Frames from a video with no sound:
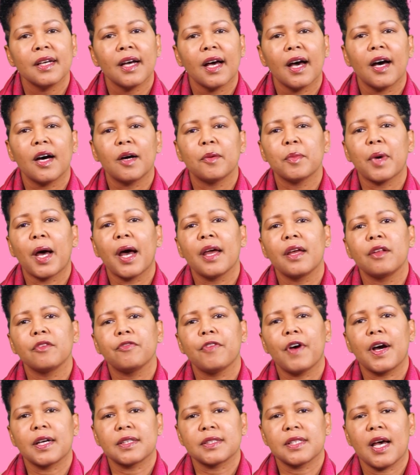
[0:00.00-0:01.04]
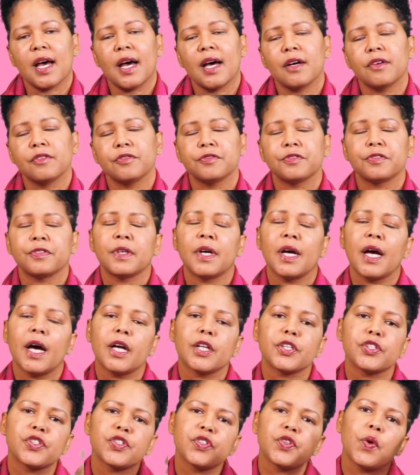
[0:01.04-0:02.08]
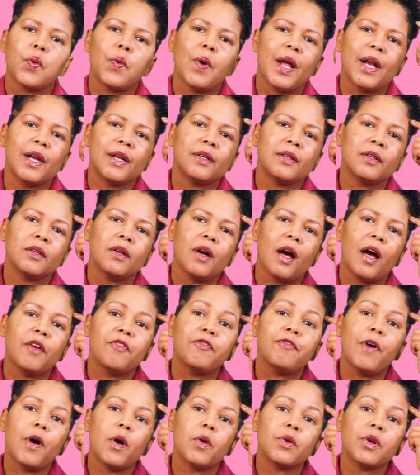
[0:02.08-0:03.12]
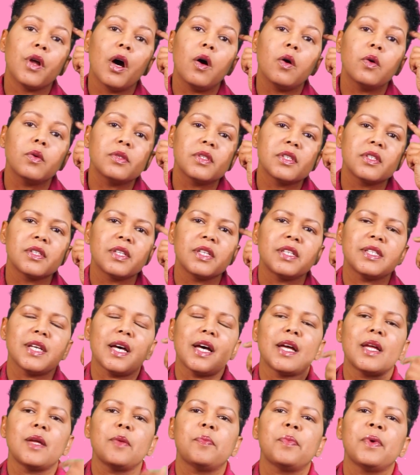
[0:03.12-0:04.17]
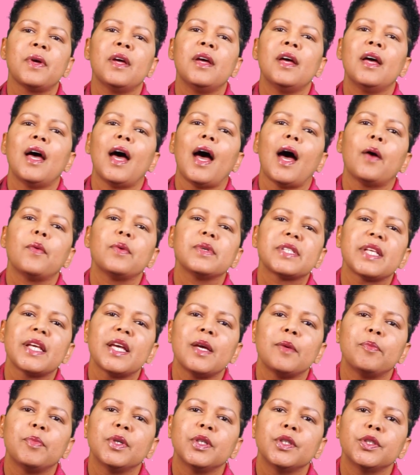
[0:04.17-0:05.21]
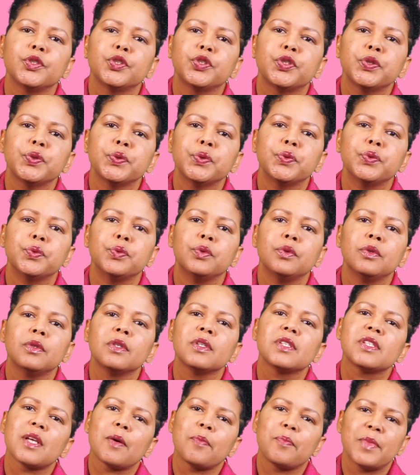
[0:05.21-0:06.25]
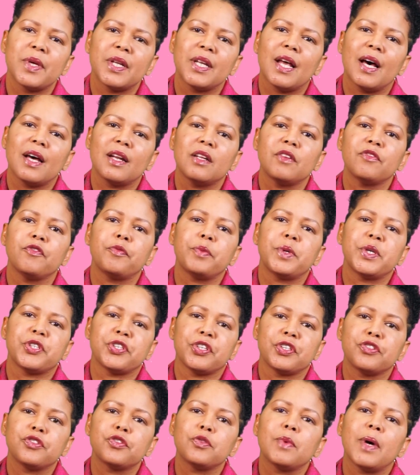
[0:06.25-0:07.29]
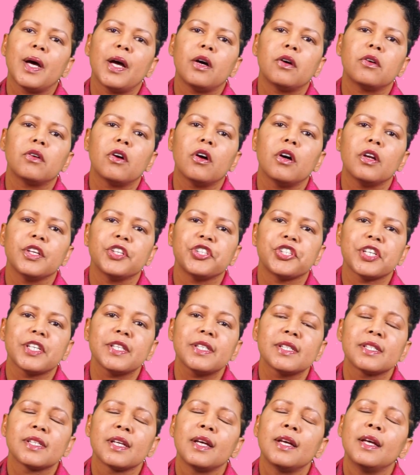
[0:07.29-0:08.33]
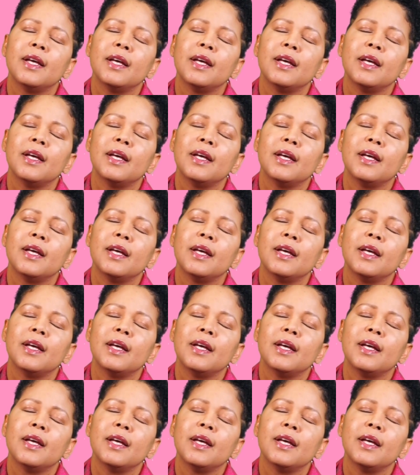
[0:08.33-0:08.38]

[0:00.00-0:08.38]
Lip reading: I in fact have. And so when I found out the type, I was able to submit that information to my oncologist,